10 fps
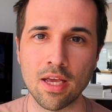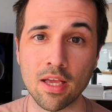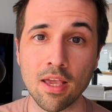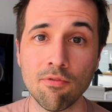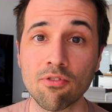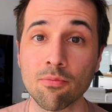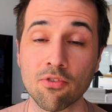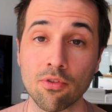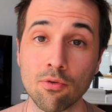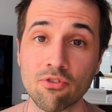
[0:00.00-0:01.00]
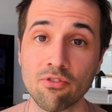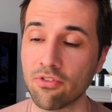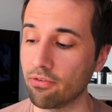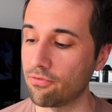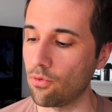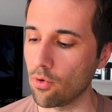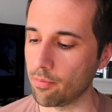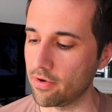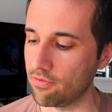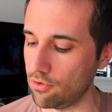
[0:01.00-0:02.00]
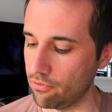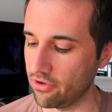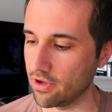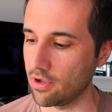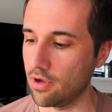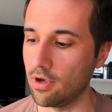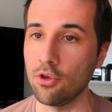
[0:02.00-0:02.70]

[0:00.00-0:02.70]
and I gave you some solutions in the form of using a